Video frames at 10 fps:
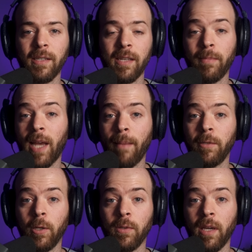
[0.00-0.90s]
sometimes
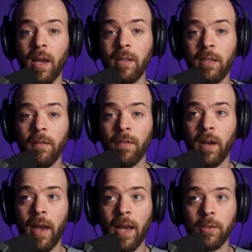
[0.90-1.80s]
using a
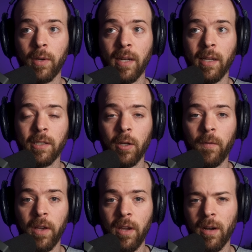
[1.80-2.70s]
diva, as you can listen
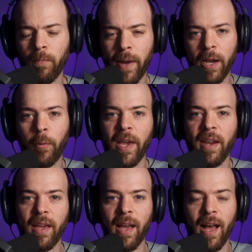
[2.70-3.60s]
over here, by
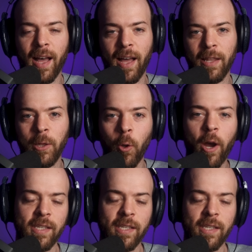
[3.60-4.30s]
creating a noise